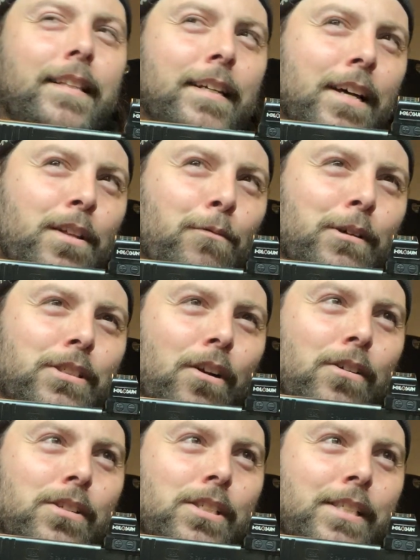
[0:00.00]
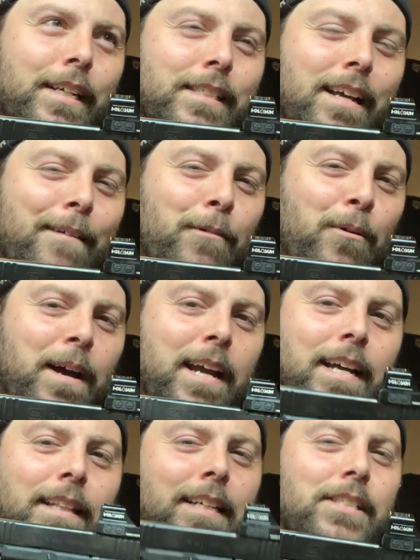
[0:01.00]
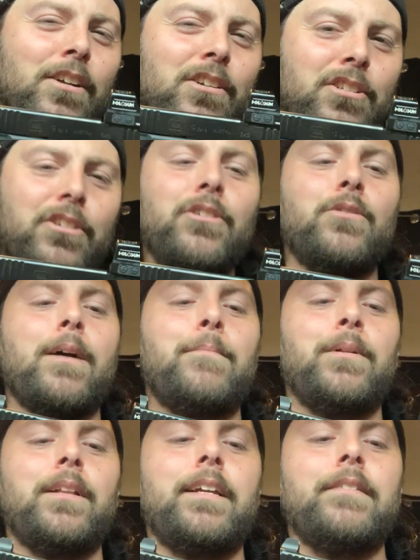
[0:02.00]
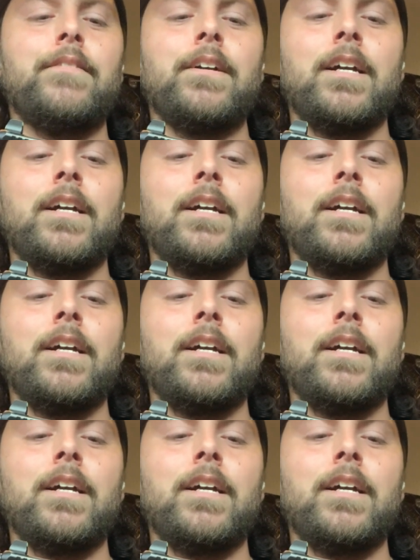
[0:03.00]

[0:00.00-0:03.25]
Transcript: the other ones are 6 MOA, and these are 2, I believe.